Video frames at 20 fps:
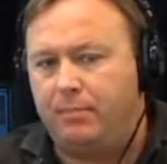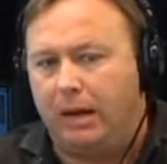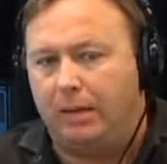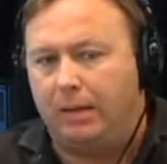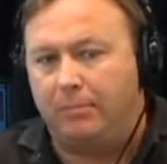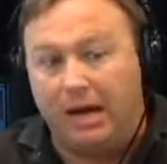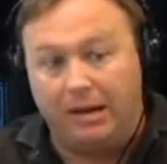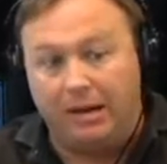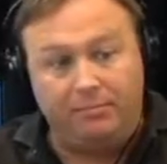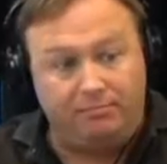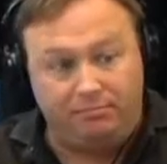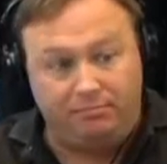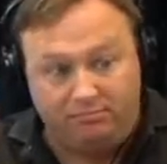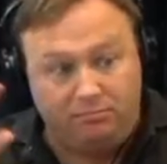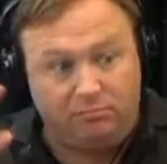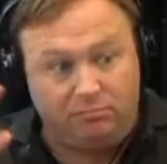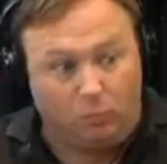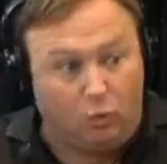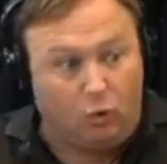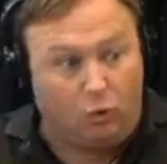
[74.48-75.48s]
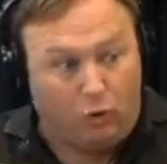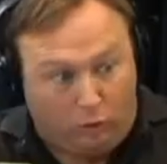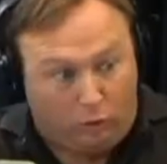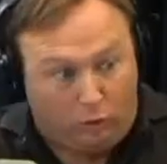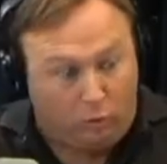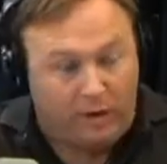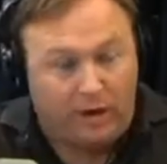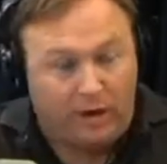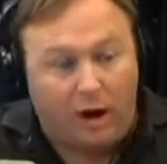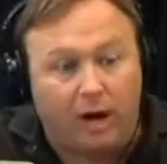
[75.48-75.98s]
But
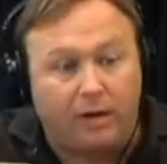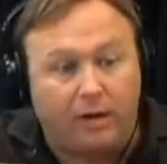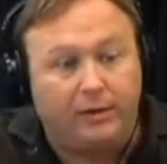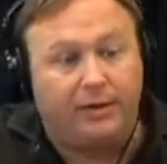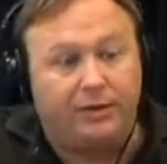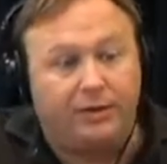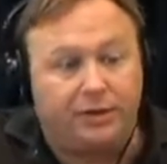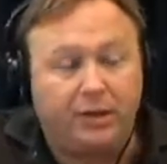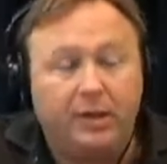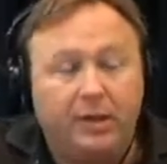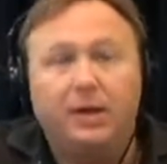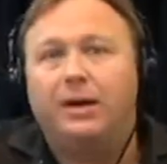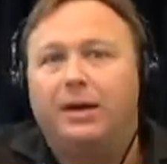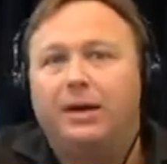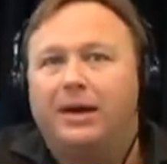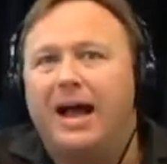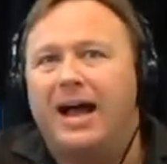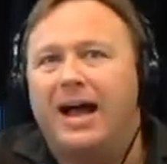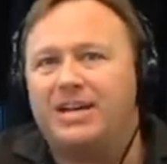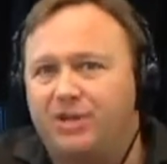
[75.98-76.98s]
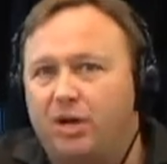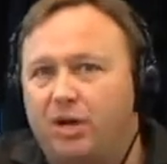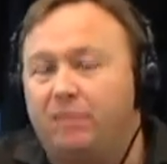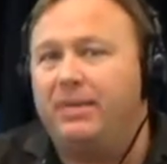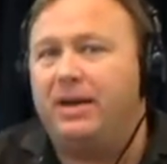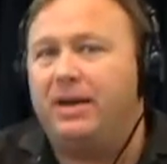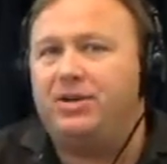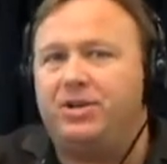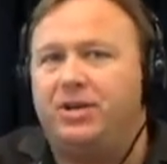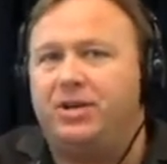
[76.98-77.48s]
regardless, I start
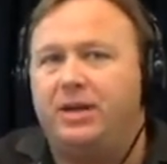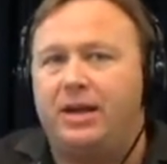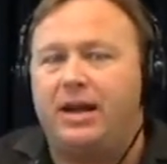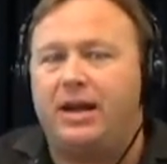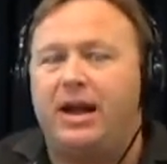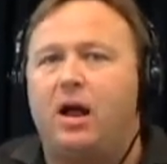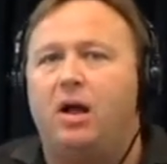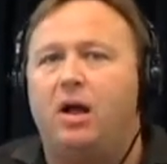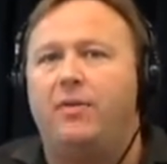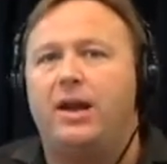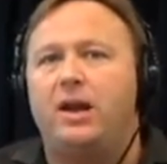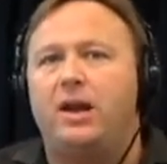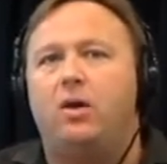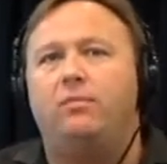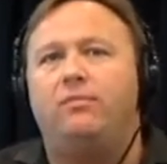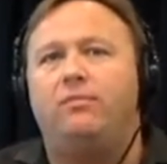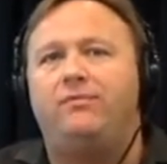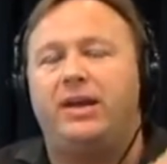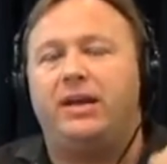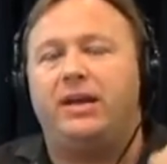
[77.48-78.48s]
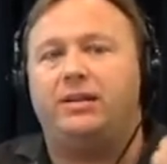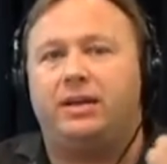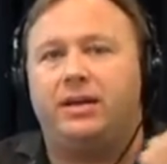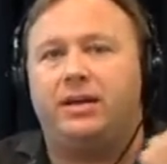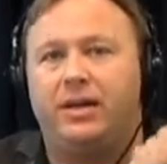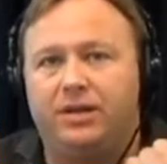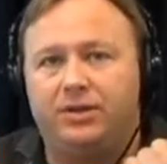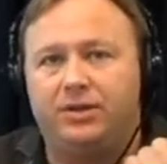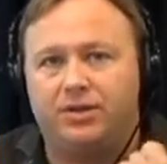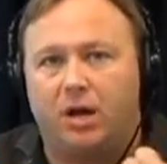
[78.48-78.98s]
mentioning how they don't feed the
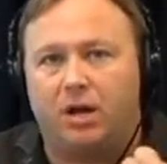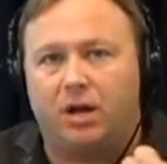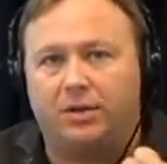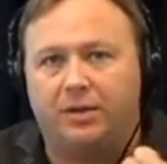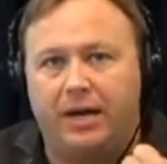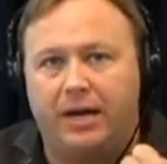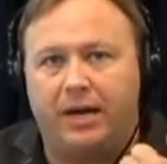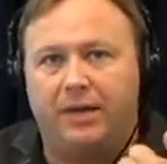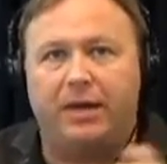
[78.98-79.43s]
kids all day.